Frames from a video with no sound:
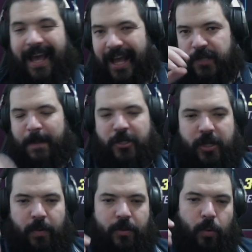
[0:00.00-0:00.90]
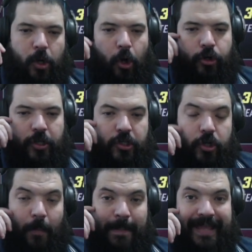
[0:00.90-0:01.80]
Especially with the Wakandans
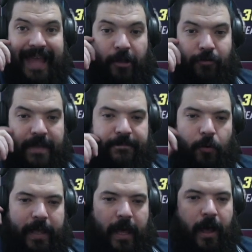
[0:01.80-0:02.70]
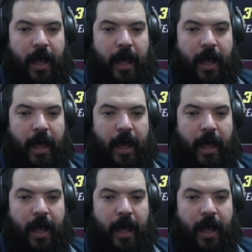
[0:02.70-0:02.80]
not being that great for you.